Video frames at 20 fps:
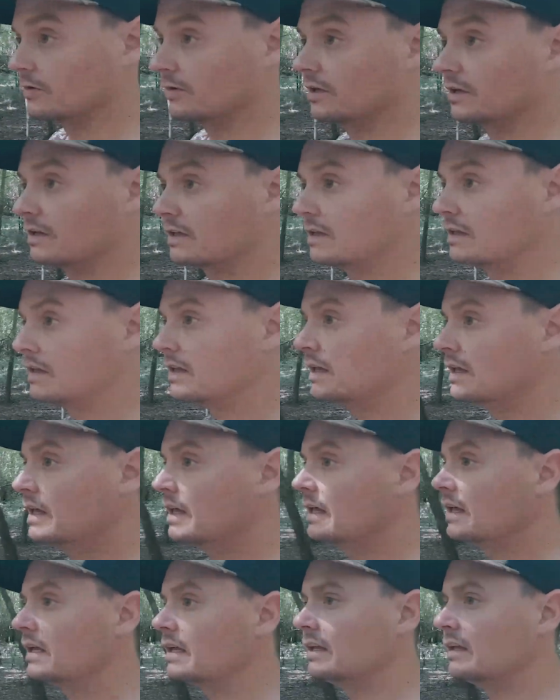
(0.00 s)
on it,
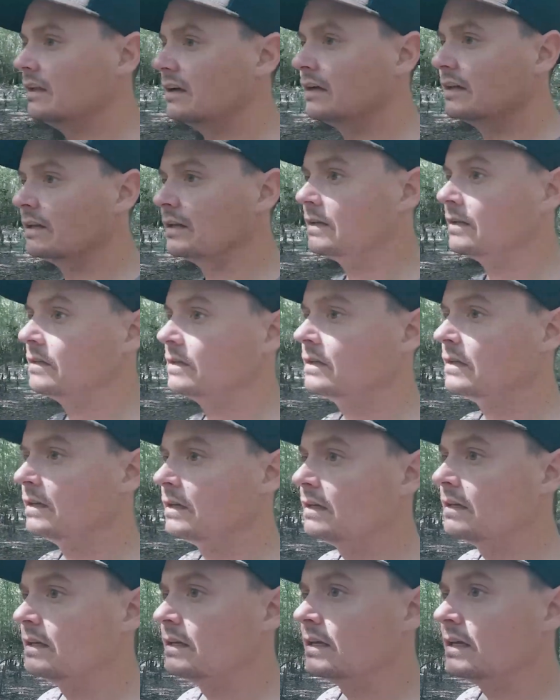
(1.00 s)
and
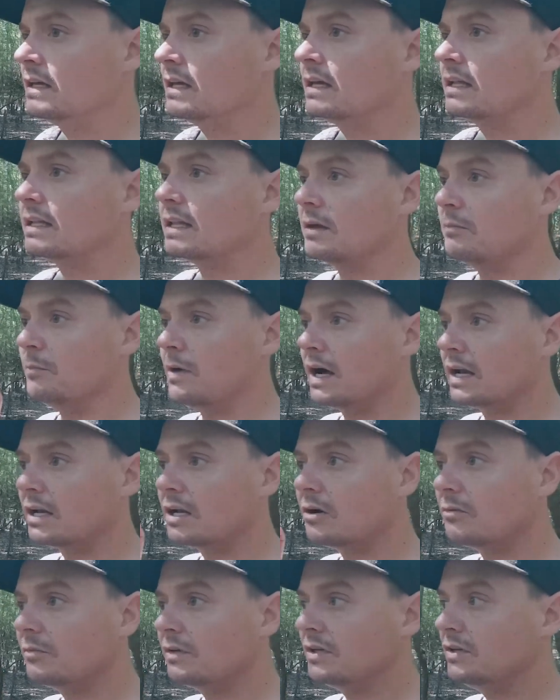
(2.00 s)
they might
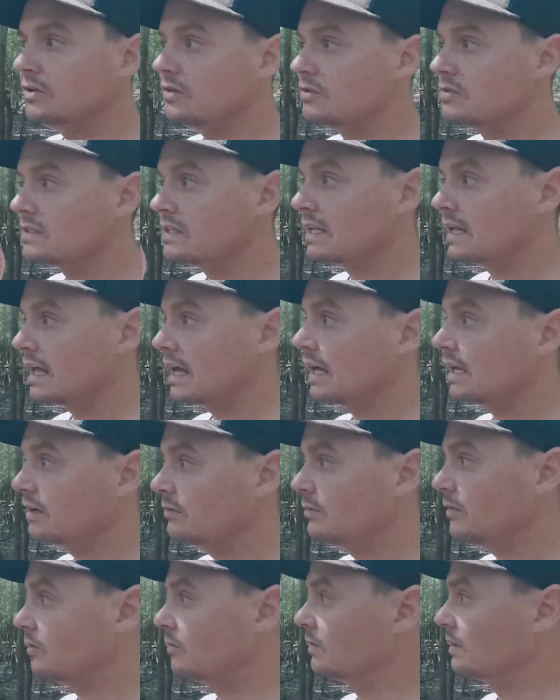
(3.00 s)
not be using it at
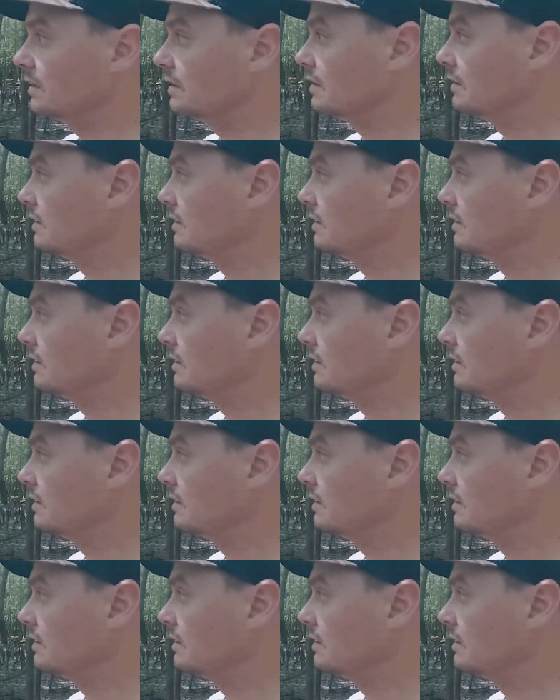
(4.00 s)
the moment.